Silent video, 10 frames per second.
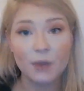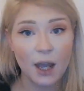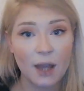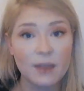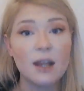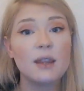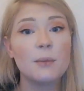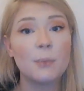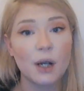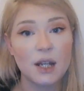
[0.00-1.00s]
And then in the
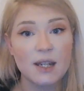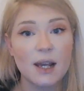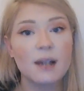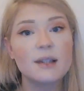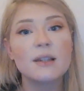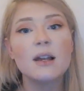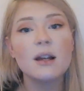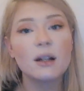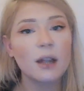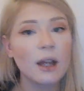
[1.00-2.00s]
body text,
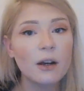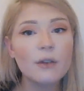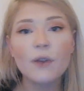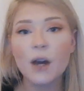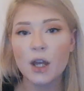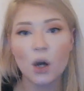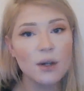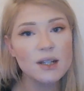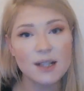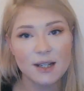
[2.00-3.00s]
clarify, go
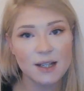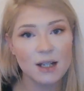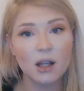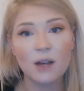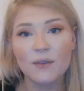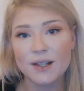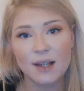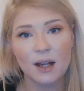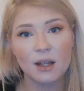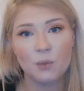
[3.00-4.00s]
into detail of
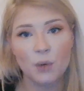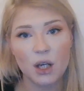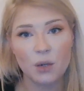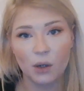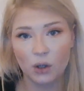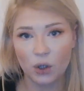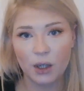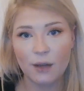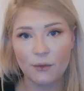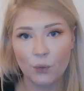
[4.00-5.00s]
exactly what you are
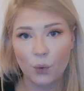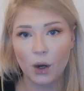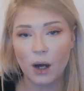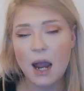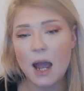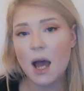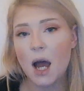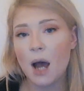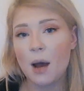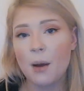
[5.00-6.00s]
looking for.
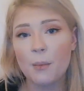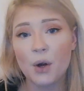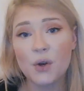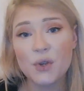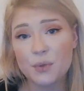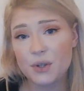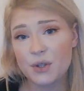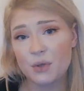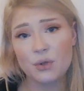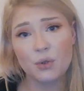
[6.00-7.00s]
Um, also with
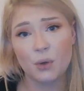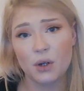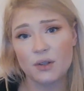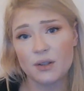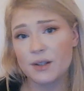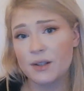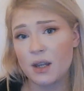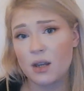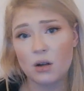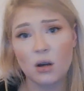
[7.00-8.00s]
social workers, let's say
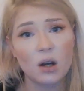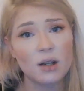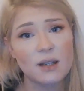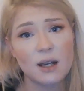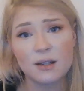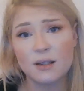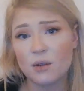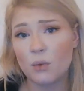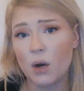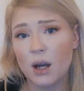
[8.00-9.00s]
you're contacting
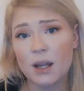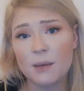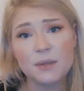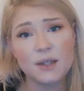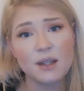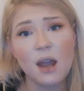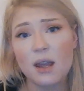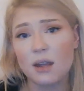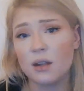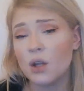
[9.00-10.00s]
the
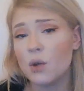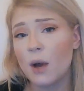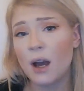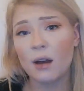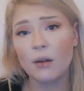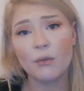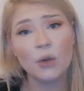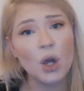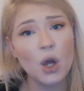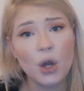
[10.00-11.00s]
YMCA and you have
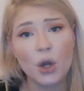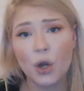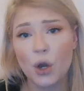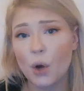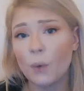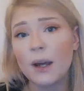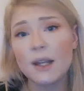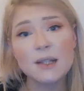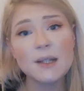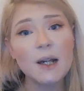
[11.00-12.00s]
no
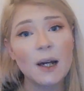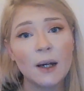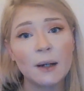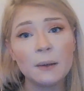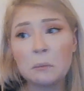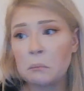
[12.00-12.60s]
idea